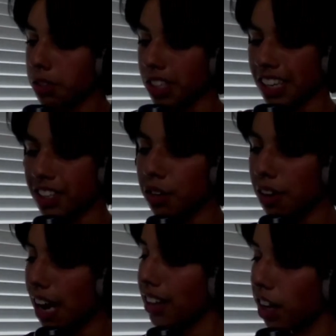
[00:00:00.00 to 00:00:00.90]
I was like,
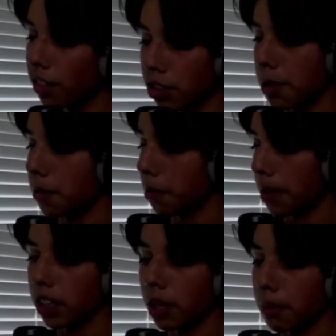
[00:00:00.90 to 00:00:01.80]
what? I love these people.
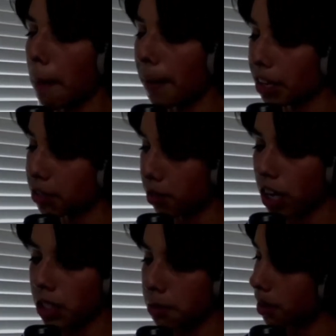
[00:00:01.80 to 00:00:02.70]
They're like my best
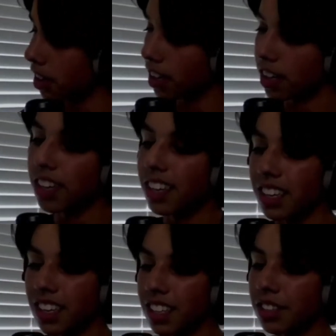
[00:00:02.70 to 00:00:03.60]
friends, but
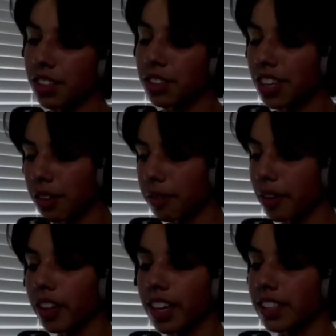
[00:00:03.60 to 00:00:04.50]
you tend to
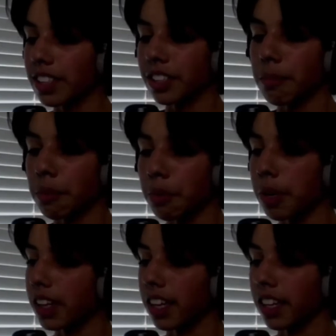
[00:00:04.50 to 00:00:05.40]
realize at some
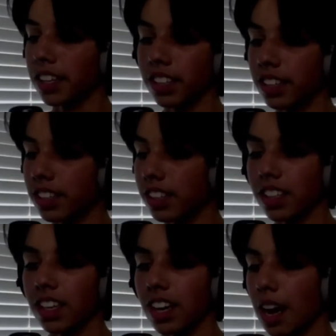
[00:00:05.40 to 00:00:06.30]
point like
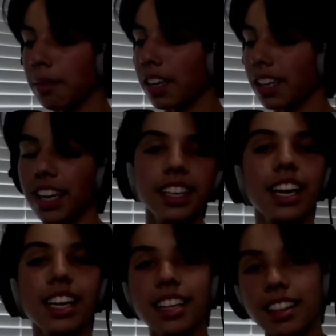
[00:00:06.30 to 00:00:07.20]
I'm not gaining
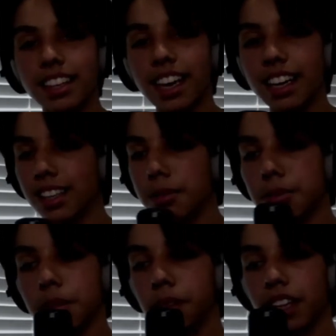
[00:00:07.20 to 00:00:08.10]
anything out of
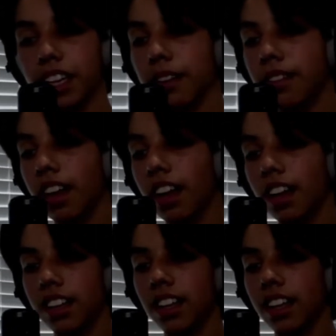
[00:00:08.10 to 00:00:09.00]
these people. Like I'm
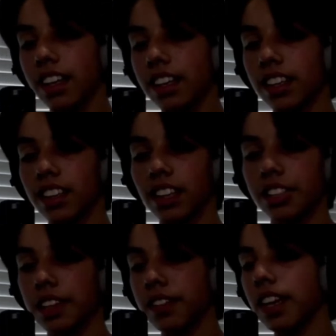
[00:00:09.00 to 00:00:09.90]
not like
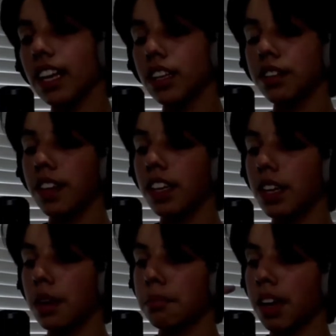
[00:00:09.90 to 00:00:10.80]
let's say I'm not
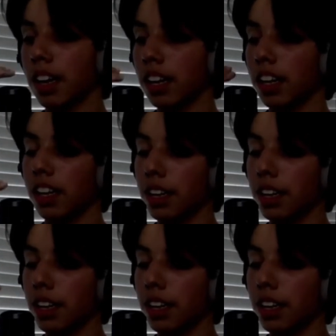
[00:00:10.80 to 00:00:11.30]
elevating my.